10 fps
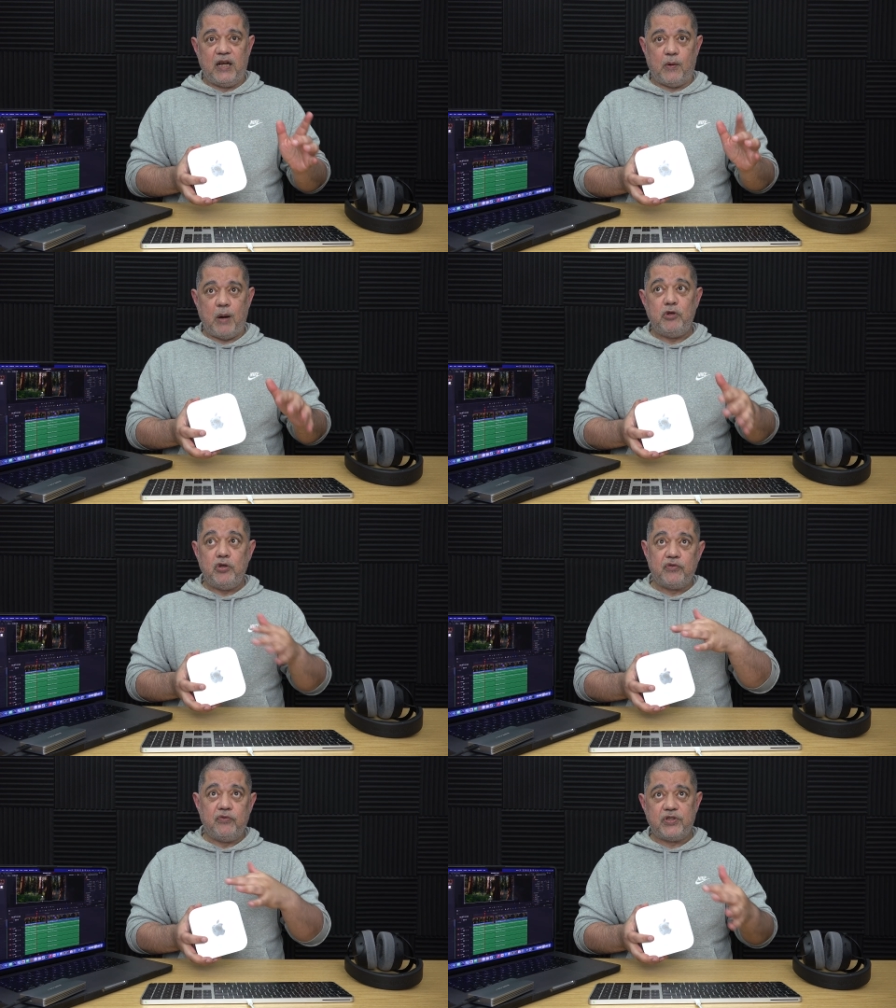Now, I'm
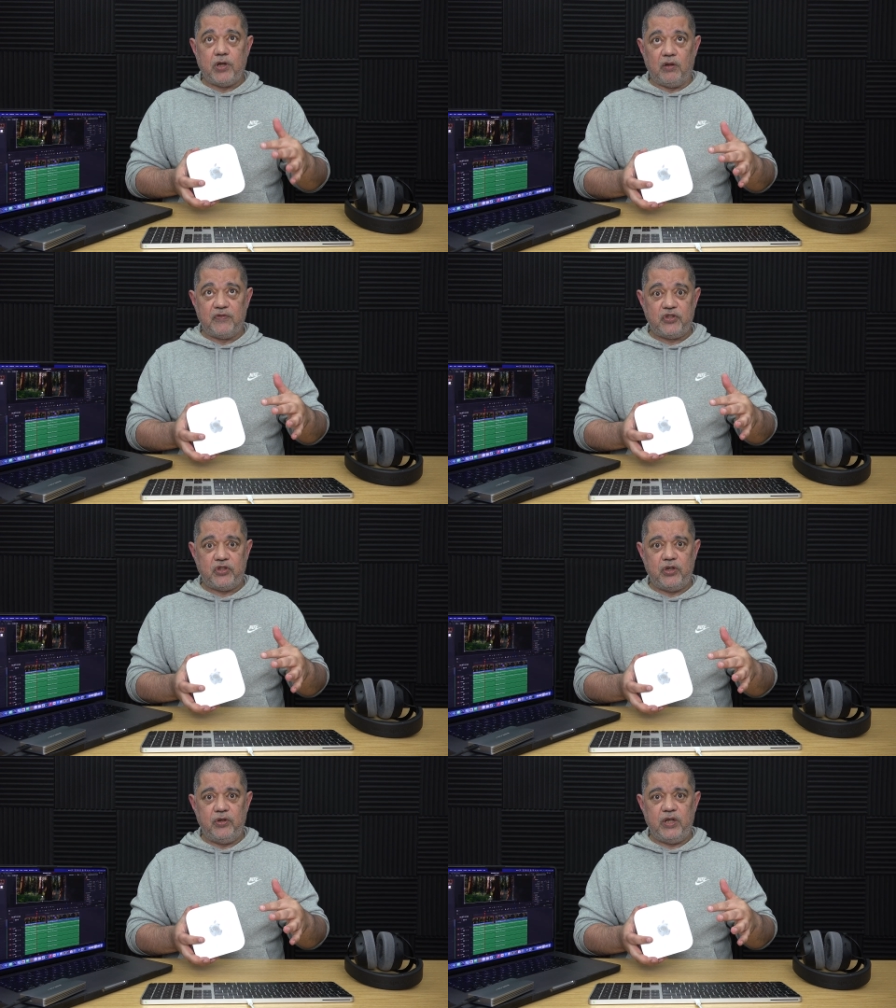using Resolve
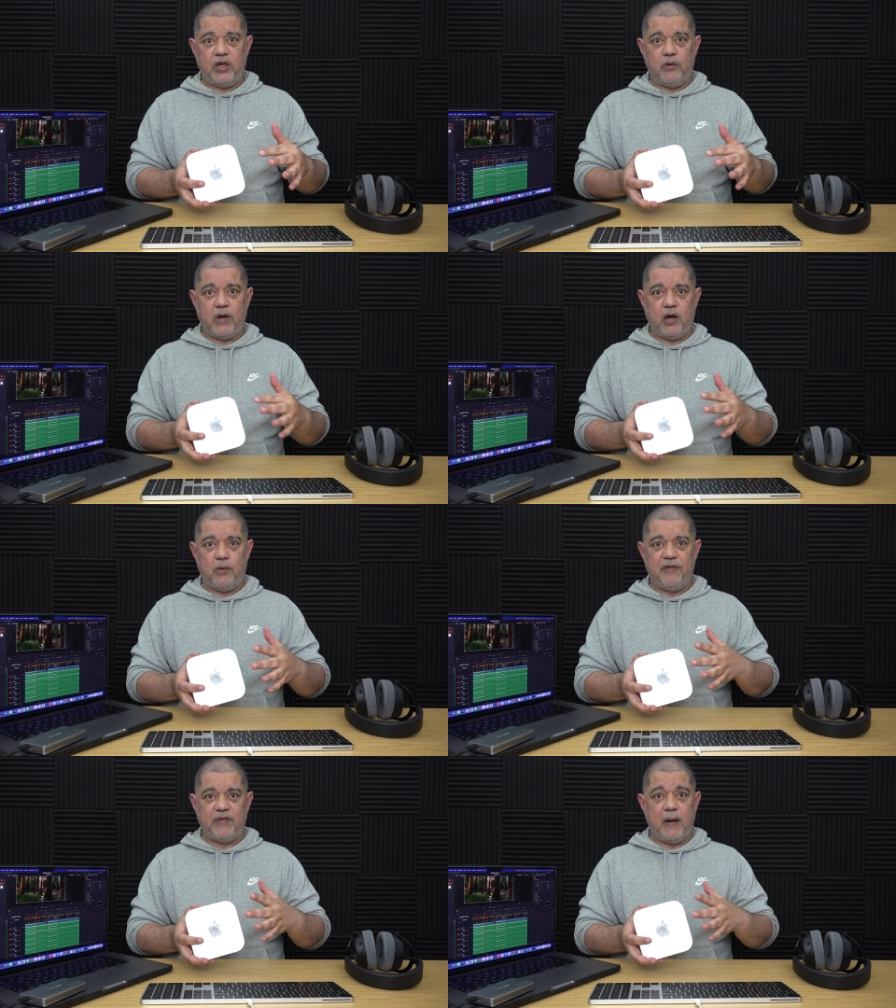Studio,
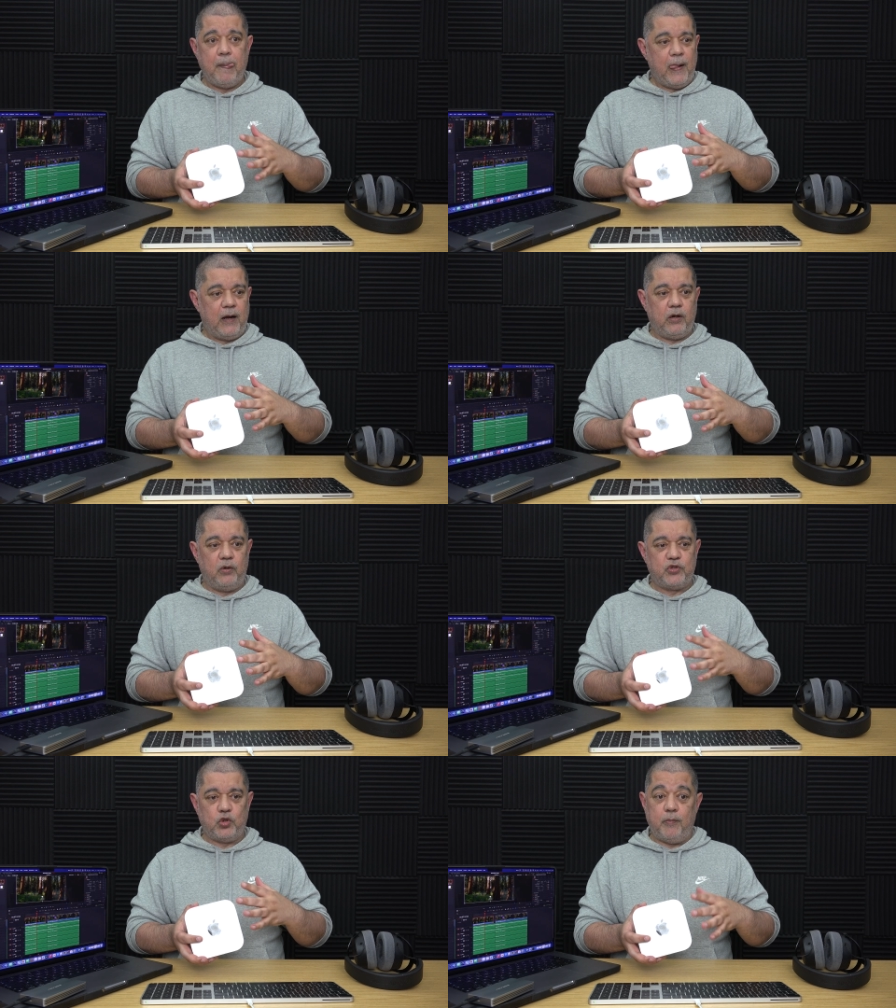however, I'm
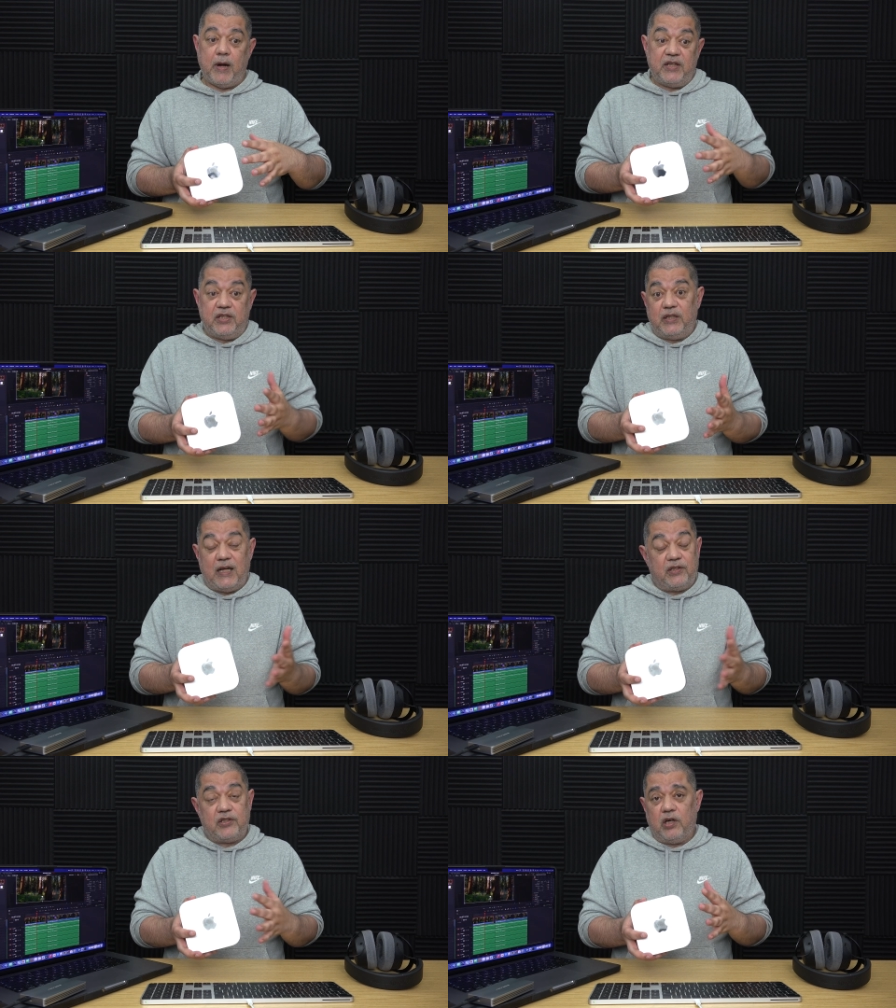going to imagine
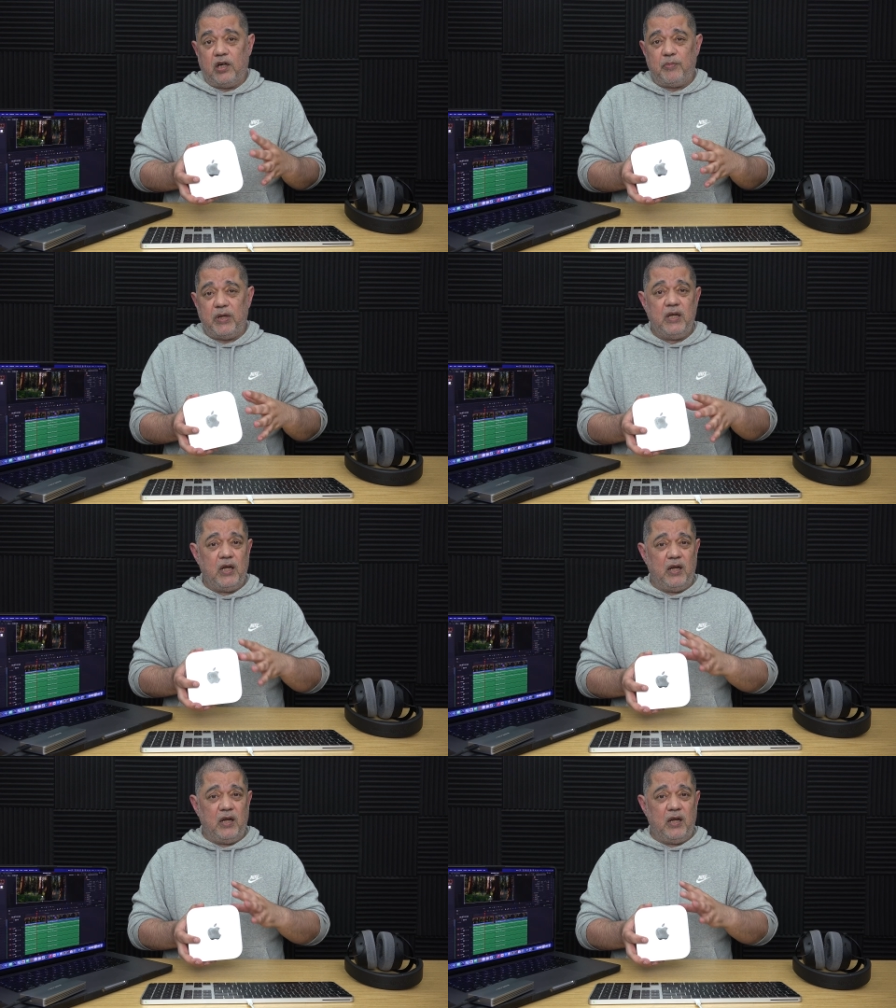that there's going to be,